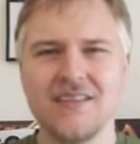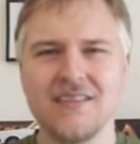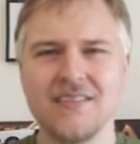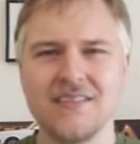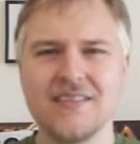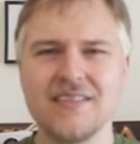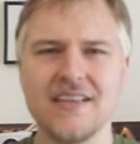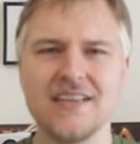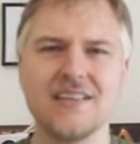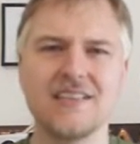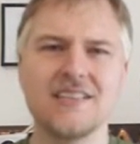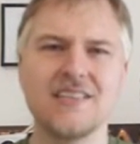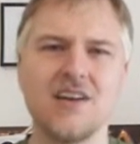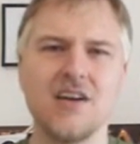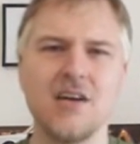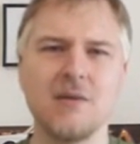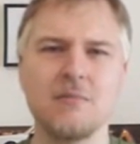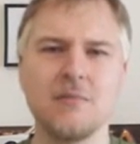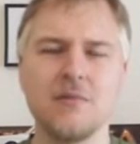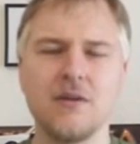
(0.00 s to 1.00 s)
The second
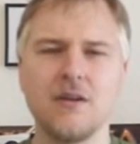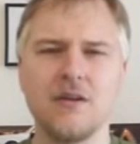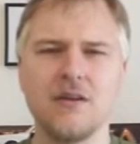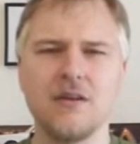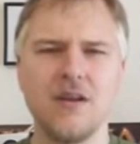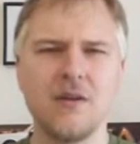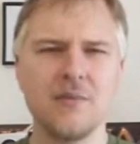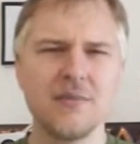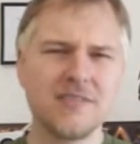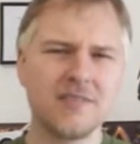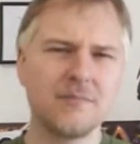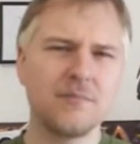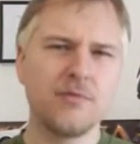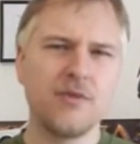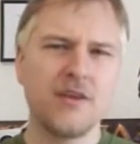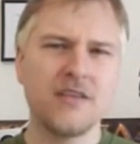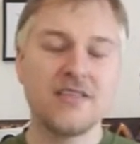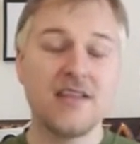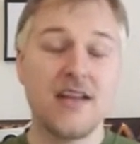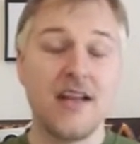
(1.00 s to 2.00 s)
time, I was
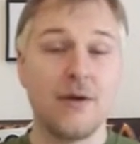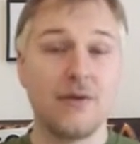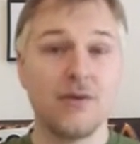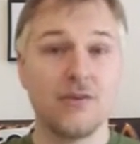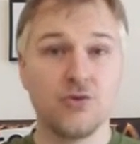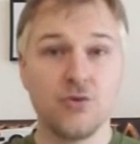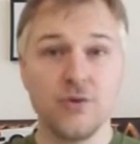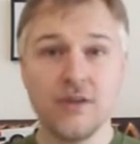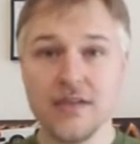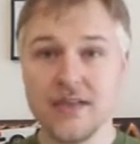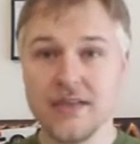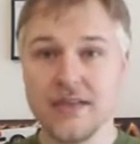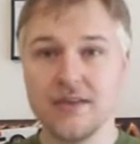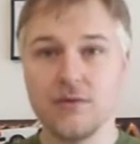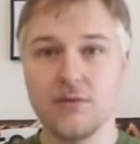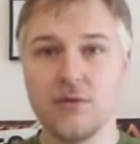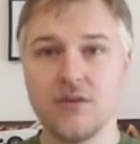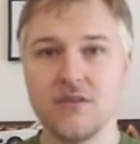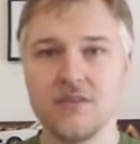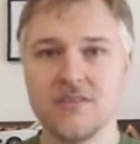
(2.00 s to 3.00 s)
surprised at how intriguing
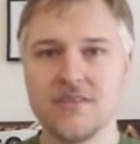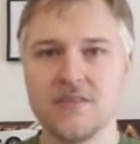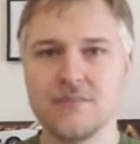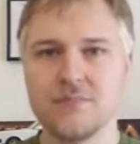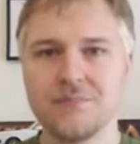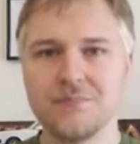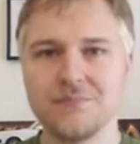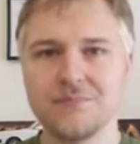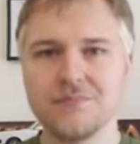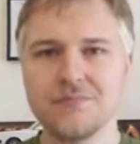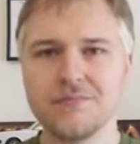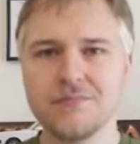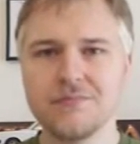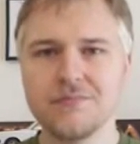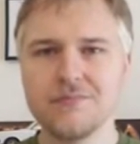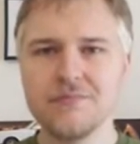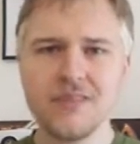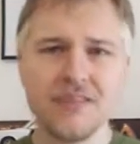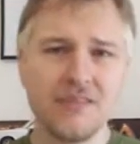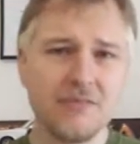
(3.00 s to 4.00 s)
it was.
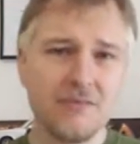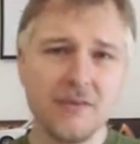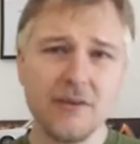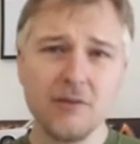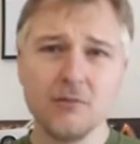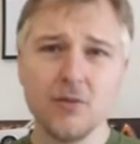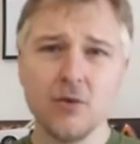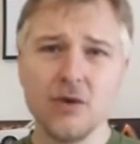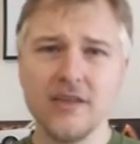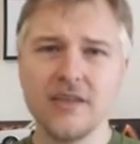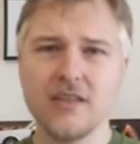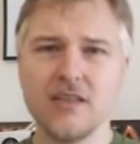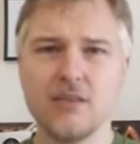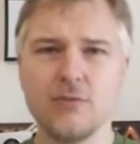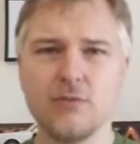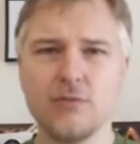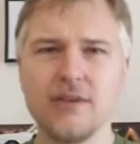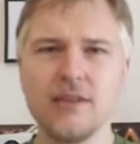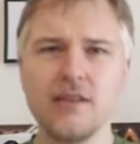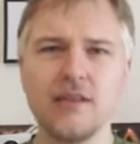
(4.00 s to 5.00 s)
It felt more like
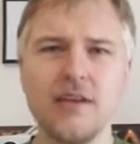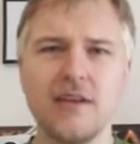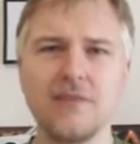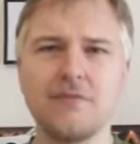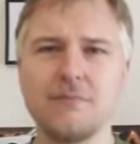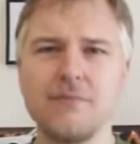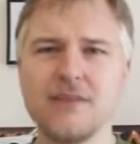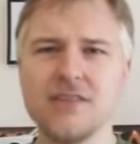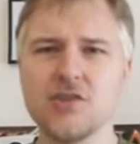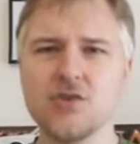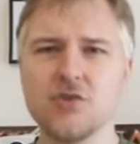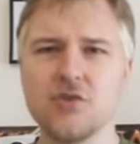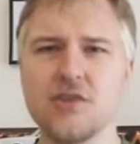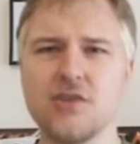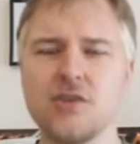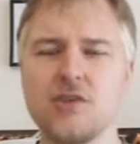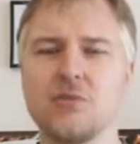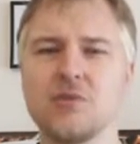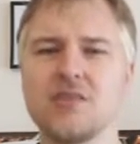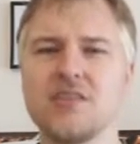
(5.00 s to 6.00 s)
a real-life mystery
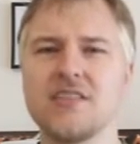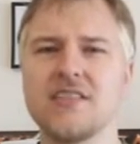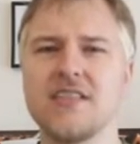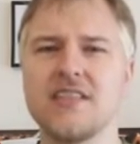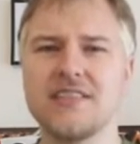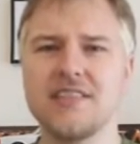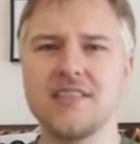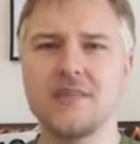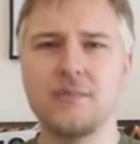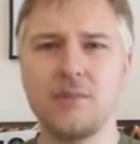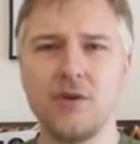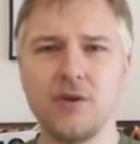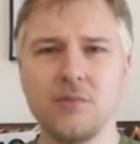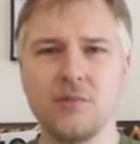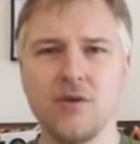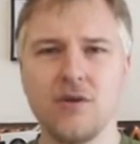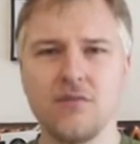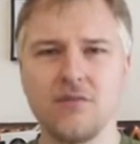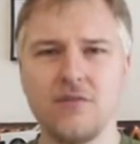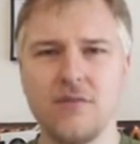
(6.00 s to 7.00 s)
that you wanted to get to the bottom
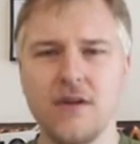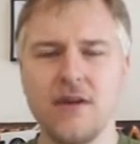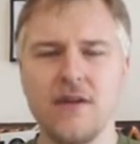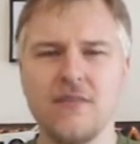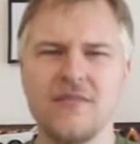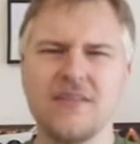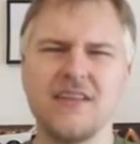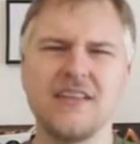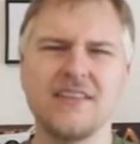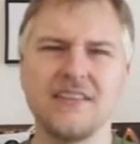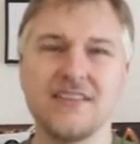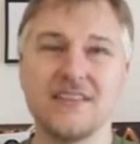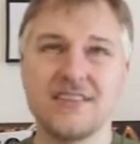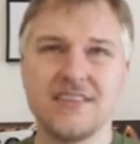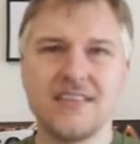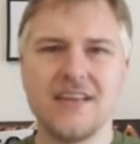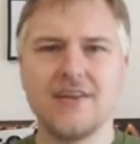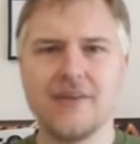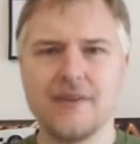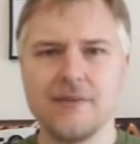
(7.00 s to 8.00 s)
of than it did a
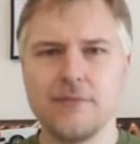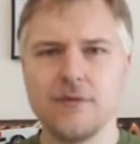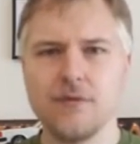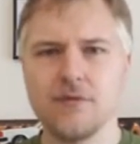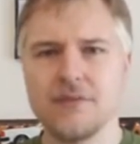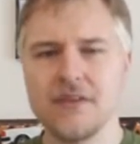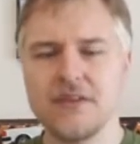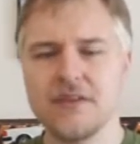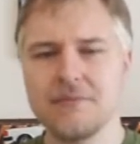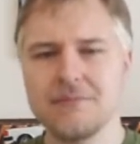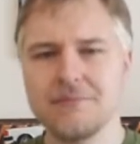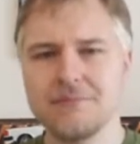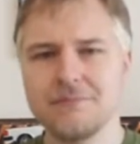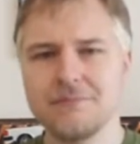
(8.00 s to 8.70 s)
scary movie.